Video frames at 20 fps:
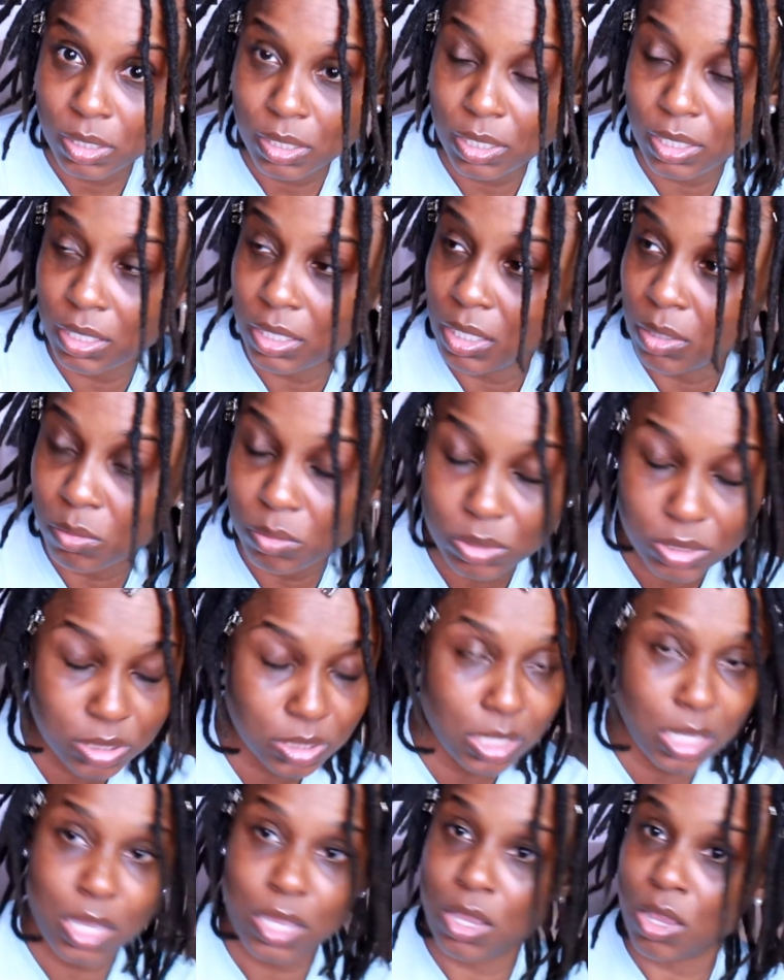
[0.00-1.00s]
and they
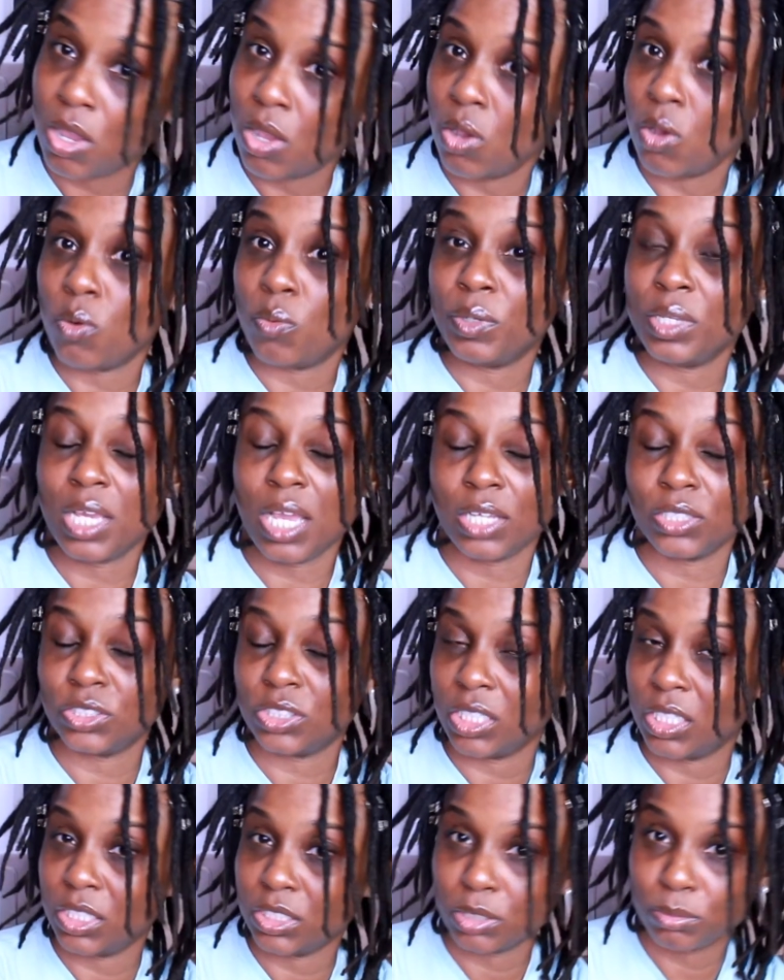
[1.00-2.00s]
was like, oh, we gotta
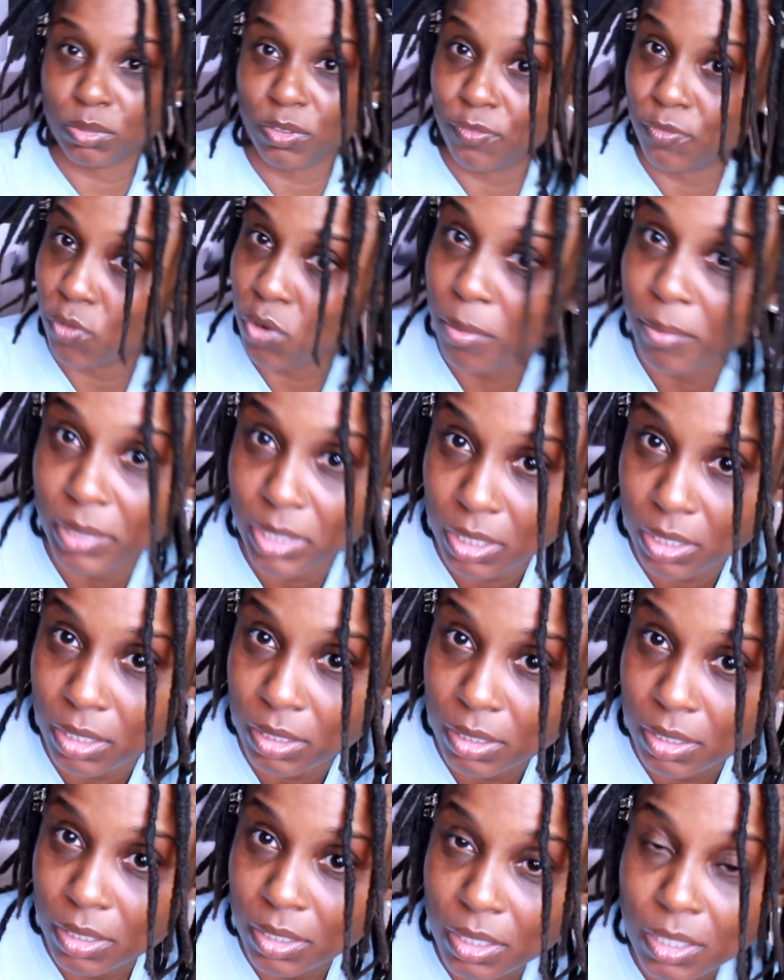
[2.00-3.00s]
change up the
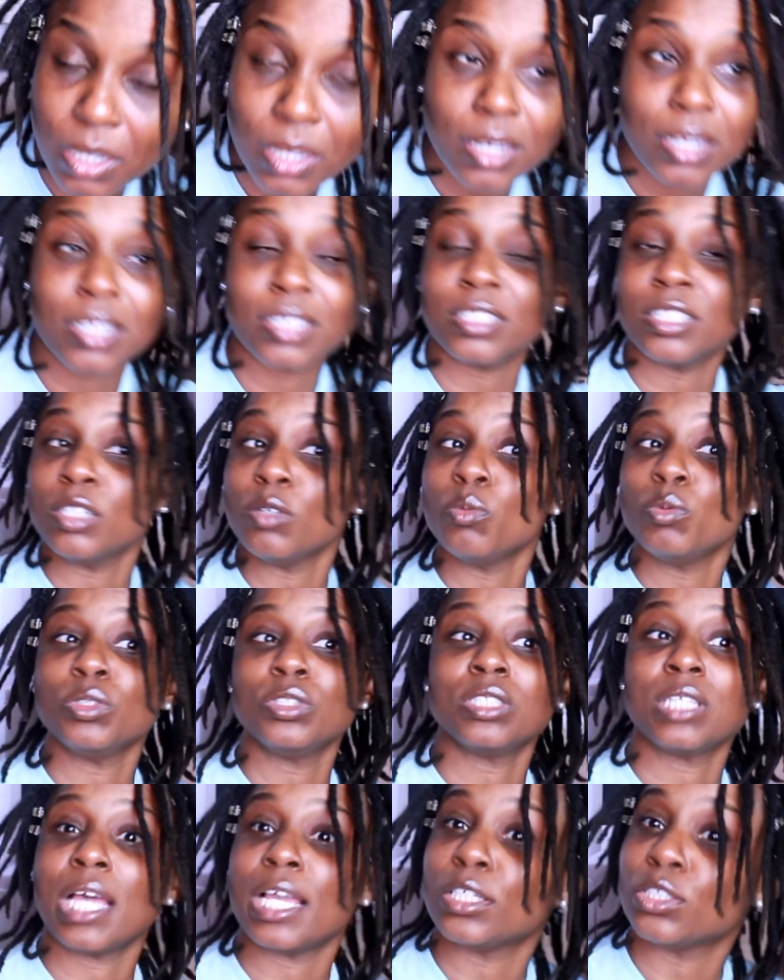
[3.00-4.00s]
formula because it
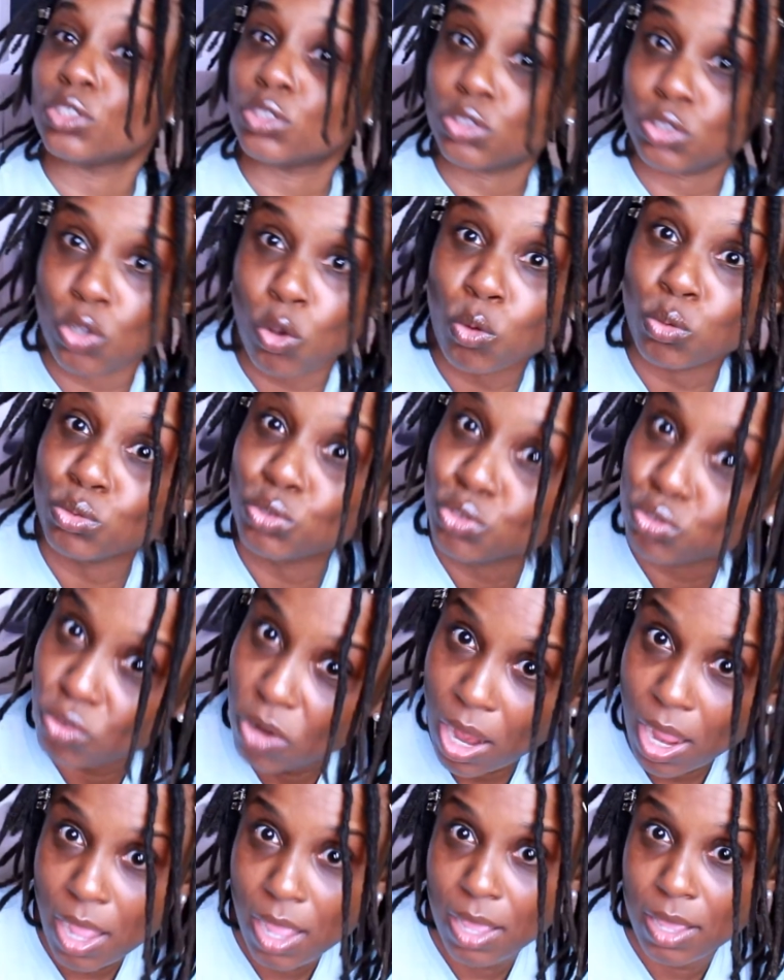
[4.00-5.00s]
was like so
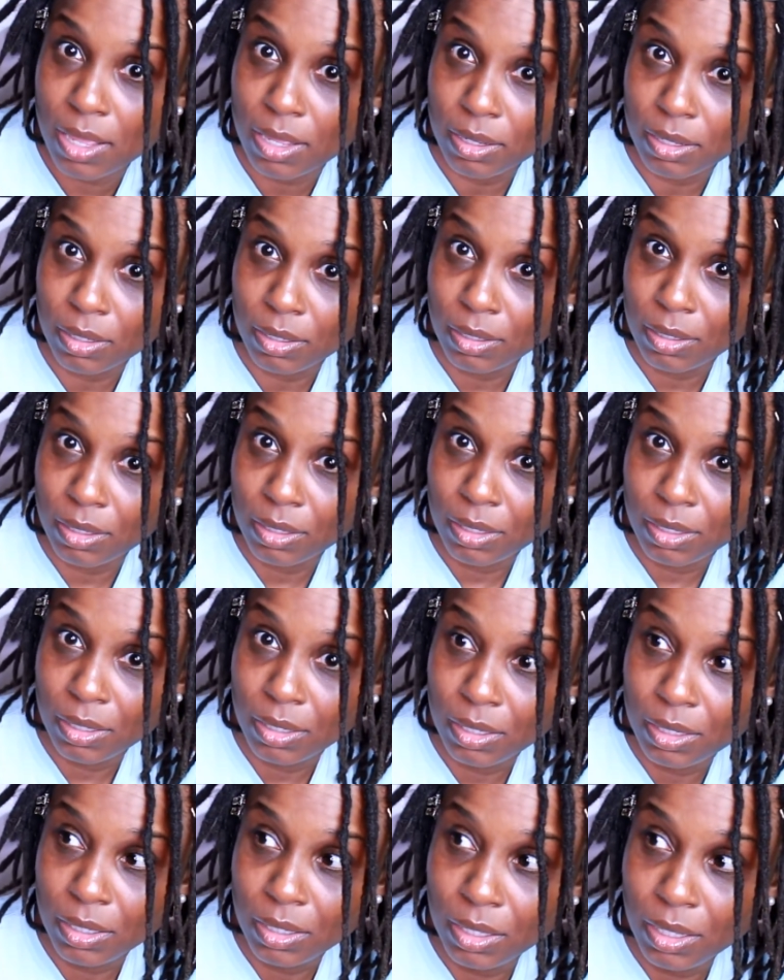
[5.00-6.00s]
dry.
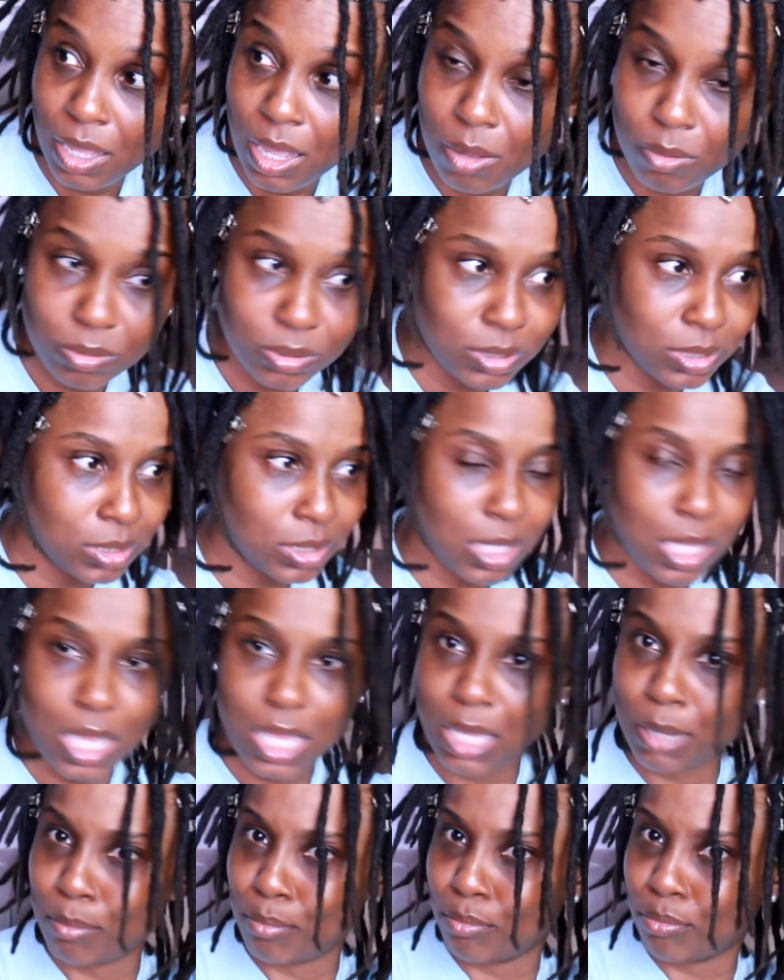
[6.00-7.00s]
I was
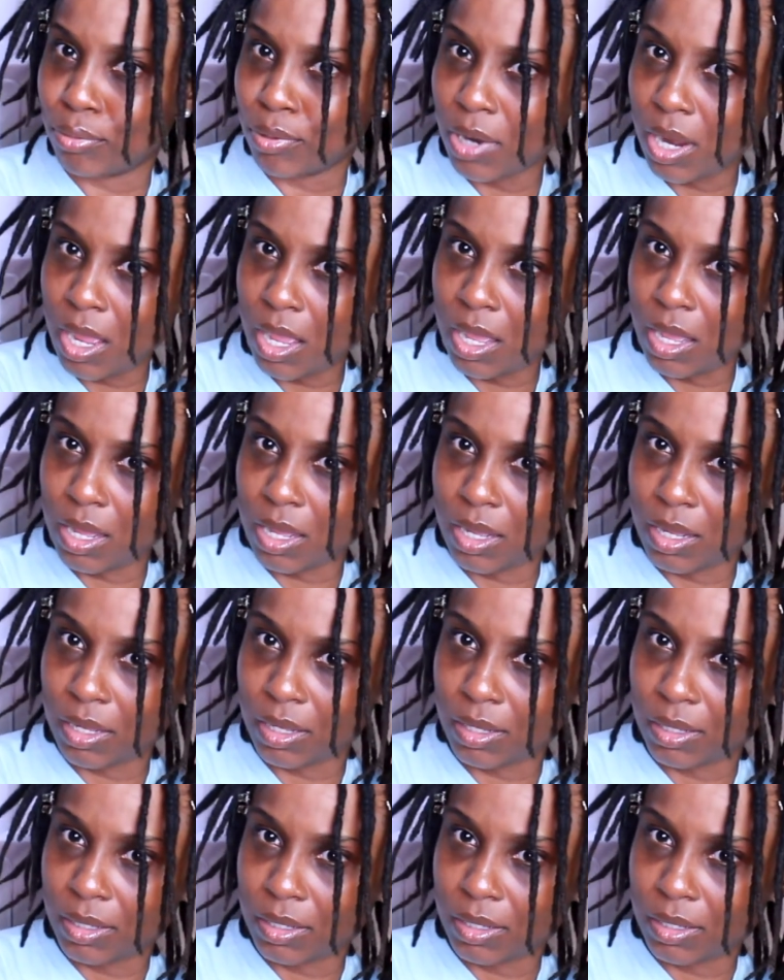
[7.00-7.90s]
like, bruh.